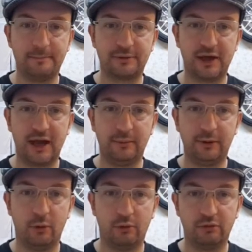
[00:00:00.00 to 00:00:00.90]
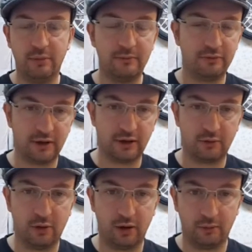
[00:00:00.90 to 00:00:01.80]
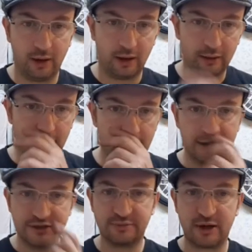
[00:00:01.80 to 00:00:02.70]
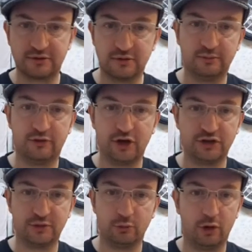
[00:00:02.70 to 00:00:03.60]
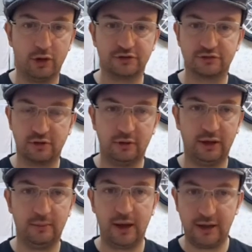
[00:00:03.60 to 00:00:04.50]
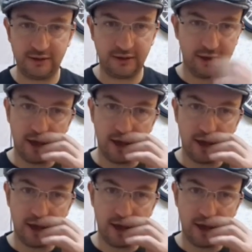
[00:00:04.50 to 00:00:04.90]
game. You all remember it quite well. Spectrum version was truly amazing,